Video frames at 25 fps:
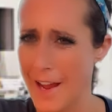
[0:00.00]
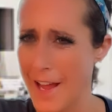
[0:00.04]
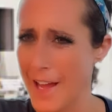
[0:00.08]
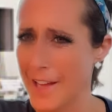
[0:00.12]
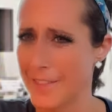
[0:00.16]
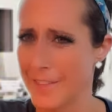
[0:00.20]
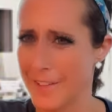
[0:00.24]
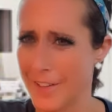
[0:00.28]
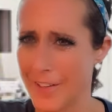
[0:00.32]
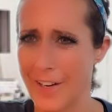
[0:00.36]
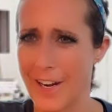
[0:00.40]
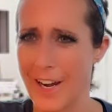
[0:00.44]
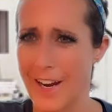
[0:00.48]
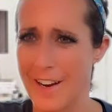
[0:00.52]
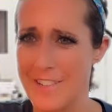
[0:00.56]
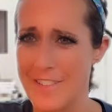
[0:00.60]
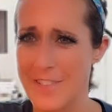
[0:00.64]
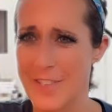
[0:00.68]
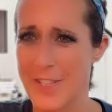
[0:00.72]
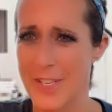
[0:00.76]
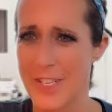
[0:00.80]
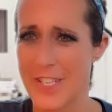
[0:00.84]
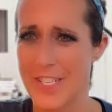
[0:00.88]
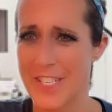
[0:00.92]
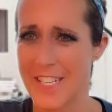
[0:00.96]
at their
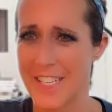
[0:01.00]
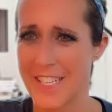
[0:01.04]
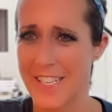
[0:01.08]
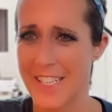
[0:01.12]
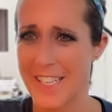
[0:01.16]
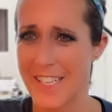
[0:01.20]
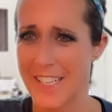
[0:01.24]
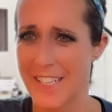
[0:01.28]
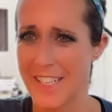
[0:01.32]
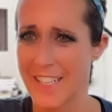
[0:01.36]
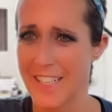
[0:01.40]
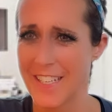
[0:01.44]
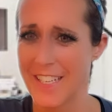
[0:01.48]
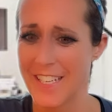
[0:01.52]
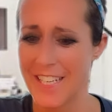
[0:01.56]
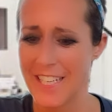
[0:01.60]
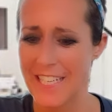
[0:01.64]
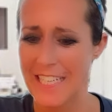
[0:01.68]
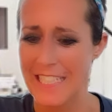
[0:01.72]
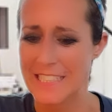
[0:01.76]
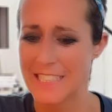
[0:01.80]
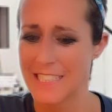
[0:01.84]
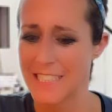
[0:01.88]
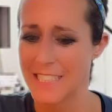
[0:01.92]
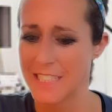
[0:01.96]
house?
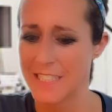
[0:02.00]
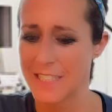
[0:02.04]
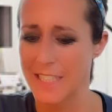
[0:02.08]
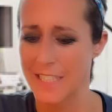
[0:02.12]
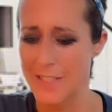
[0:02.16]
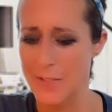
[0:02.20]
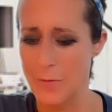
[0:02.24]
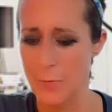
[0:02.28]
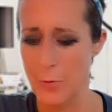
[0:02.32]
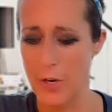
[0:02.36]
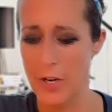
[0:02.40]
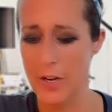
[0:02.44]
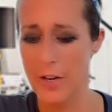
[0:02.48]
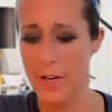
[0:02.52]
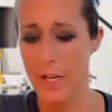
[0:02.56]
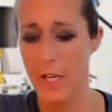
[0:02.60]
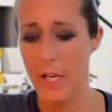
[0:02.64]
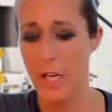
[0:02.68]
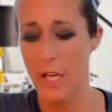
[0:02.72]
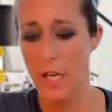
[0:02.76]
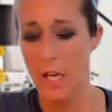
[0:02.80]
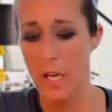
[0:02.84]
That's weird.